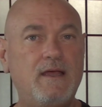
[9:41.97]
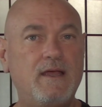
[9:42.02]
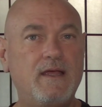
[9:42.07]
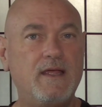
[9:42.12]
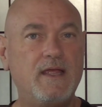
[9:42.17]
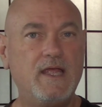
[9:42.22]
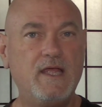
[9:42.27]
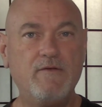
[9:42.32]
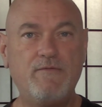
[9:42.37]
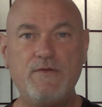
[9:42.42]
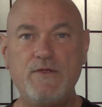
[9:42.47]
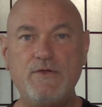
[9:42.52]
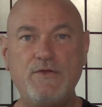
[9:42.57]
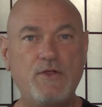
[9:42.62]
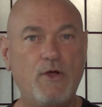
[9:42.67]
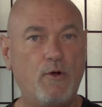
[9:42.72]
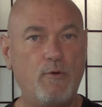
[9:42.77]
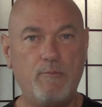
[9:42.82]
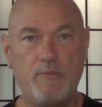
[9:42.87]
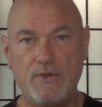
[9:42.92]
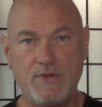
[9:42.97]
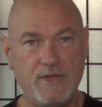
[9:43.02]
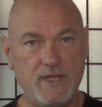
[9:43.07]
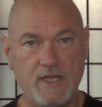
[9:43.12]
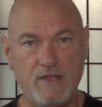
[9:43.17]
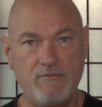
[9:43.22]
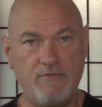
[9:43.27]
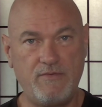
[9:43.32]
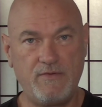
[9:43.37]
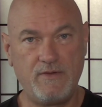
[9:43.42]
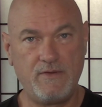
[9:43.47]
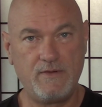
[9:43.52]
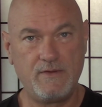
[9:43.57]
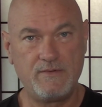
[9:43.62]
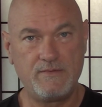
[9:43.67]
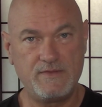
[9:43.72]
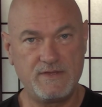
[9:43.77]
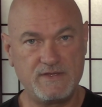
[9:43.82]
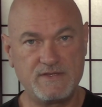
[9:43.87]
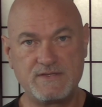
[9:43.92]
If you don't believe
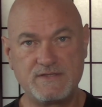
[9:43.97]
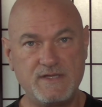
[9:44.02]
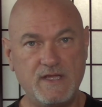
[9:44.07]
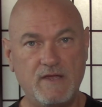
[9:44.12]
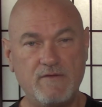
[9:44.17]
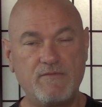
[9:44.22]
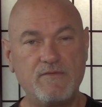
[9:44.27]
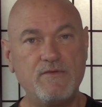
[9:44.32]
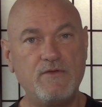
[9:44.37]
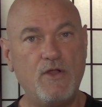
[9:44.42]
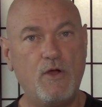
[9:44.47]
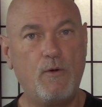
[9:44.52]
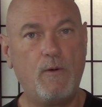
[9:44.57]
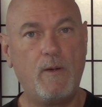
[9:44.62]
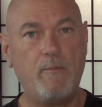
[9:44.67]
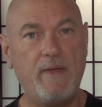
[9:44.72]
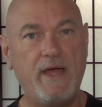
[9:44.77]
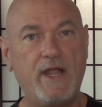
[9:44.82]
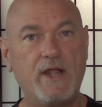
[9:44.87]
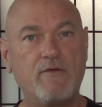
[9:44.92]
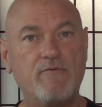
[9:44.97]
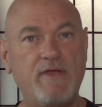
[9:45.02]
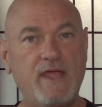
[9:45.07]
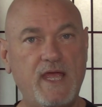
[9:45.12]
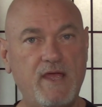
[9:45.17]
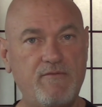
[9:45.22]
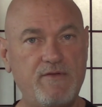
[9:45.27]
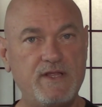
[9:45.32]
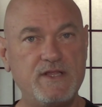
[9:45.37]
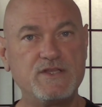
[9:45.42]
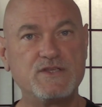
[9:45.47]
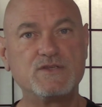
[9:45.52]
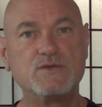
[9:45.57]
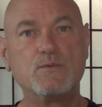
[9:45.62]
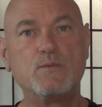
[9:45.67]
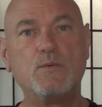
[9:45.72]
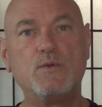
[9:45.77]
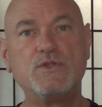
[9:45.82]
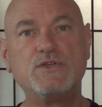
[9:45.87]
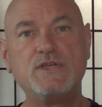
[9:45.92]
this stuff, no amount of evidence
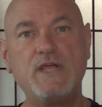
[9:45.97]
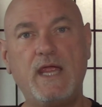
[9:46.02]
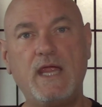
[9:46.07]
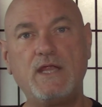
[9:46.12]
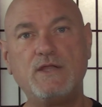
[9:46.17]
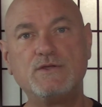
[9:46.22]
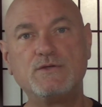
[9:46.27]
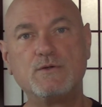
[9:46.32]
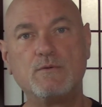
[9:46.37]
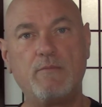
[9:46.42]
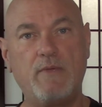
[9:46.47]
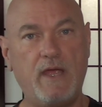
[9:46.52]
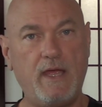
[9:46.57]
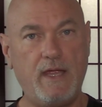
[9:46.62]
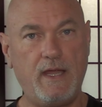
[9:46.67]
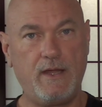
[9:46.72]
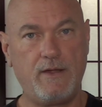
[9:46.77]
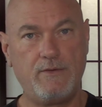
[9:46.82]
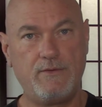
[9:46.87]
will change your mind.